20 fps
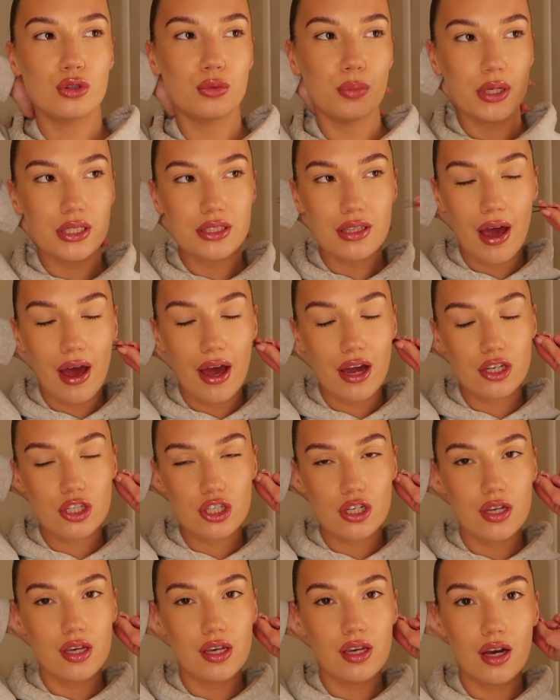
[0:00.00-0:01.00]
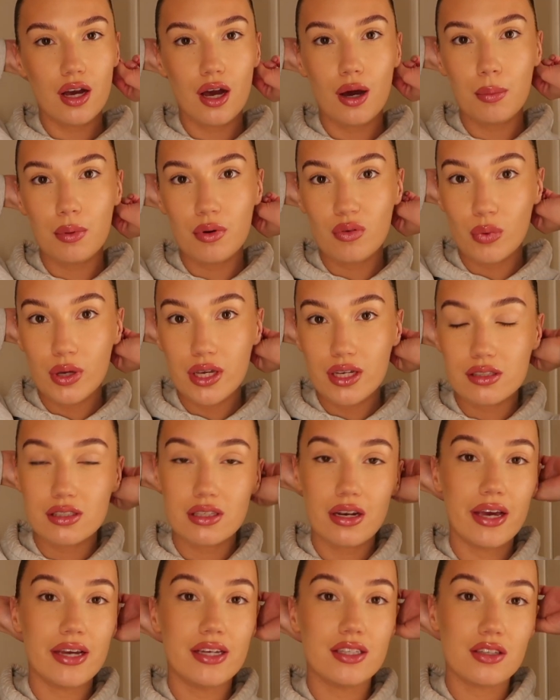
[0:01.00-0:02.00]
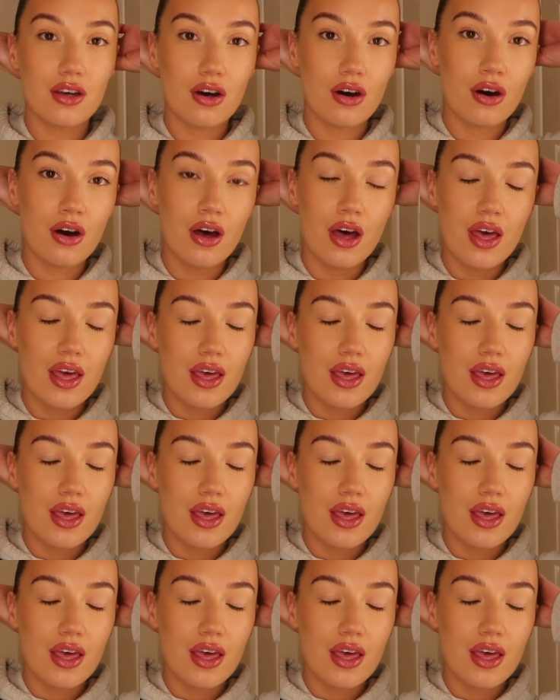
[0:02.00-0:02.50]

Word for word: but it's actually a couple of weeks later.